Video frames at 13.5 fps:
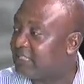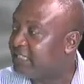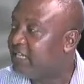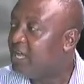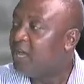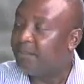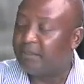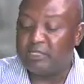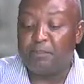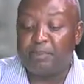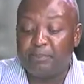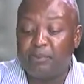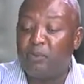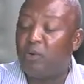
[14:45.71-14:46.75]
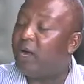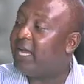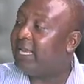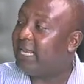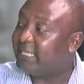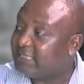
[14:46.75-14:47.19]
Mm-hmm. But the people who are
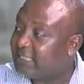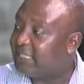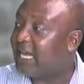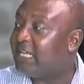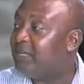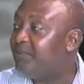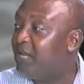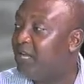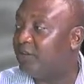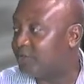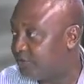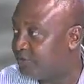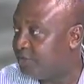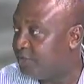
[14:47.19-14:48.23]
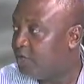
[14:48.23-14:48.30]
elected are the mayors.